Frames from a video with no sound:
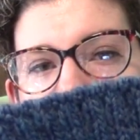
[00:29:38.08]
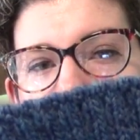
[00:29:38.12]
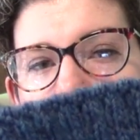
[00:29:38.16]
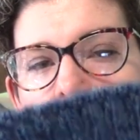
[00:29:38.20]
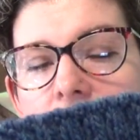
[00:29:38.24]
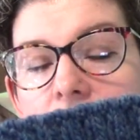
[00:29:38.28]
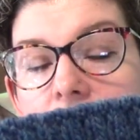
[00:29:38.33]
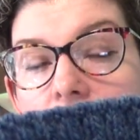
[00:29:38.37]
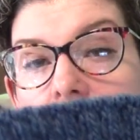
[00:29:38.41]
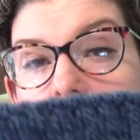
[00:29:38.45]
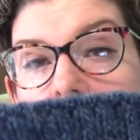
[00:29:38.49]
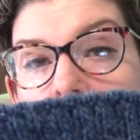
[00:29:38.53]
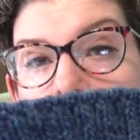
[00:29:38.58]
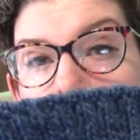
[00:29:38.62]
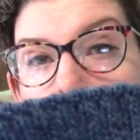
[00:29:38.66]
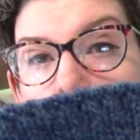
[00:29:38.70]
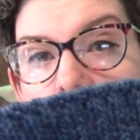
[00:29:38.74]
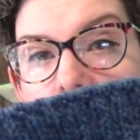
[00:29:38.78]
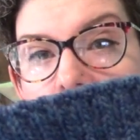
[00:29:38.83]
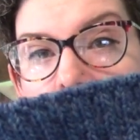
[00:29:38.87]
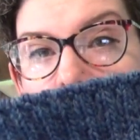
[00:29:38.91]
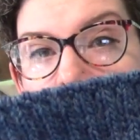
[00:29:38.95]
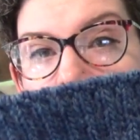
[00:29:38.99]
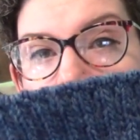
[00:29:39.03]
slightly
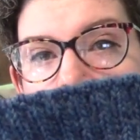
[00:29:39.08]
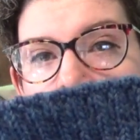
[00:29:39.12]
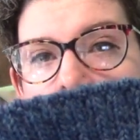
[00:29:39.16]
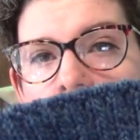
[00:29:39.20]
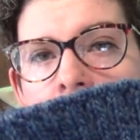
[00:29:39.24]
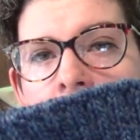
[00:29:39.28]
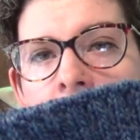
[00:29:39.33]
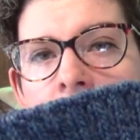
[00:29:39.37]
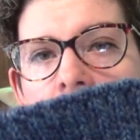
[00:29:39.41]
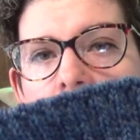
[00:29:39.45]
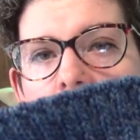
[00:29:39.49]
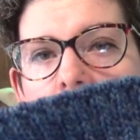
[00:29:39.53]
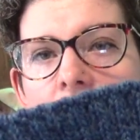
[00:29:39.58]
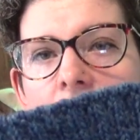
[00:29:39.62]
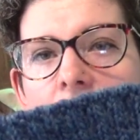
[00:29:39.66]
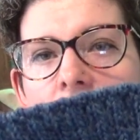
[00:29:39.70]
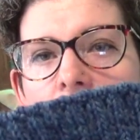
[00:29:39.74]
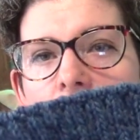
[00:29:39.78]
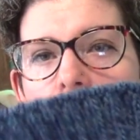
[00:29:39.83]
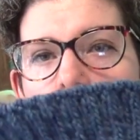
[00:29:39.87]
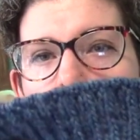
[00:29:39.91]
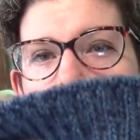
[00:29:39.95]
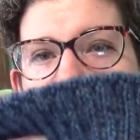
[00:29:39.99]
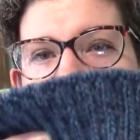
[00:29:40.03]
rustic,
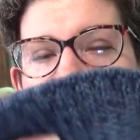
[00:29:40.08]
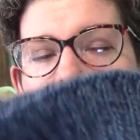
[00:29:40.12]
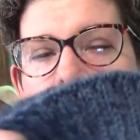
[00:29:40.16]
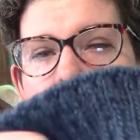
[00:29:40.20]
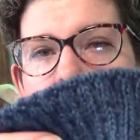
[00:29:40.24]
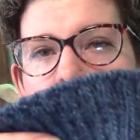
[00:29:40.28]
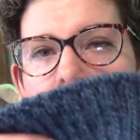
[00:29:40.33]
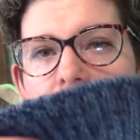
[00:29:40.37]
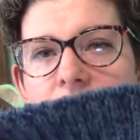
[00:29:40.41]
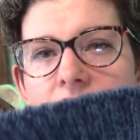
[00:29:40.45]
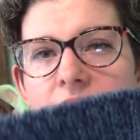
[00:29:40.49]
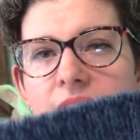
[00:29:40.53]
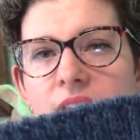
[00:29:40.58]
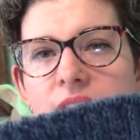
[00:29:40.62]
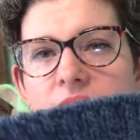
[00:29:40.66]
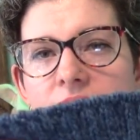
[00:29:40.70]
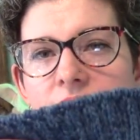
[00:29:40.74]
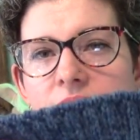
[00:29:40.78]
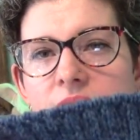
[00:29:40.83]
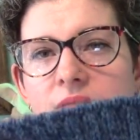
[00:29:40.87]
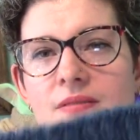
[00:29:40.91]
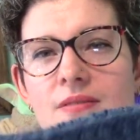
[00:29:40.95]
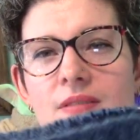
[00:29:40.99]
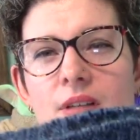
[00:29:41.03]
and it's like,
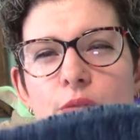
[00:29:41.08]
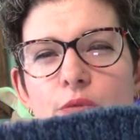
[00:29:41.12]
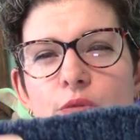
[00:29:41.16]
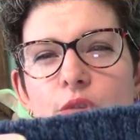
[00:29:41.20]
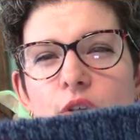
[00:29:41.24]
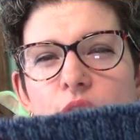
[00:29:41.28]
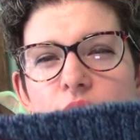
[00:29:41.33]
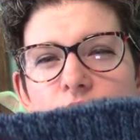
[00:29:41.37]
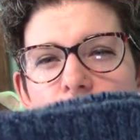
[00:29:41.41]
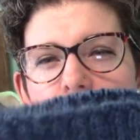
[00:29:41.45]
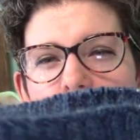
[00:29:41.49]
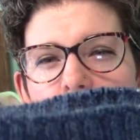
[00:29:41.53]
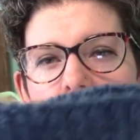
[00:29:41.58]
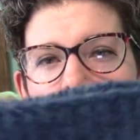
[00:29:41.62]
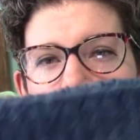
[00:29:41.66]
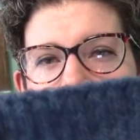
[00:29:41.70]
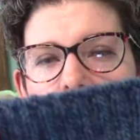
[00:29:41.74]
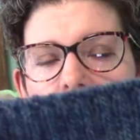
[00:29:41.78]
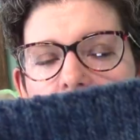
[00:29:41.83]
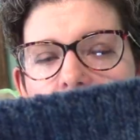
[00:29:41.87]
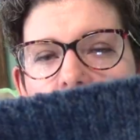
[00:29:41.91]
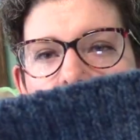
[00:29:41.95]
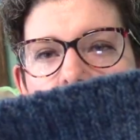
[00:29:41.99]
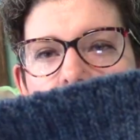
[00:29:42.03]
it feels
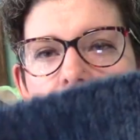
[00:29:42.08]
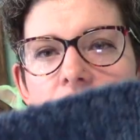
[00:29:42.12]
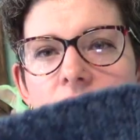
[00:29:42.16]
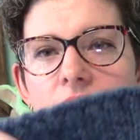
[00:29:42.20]
very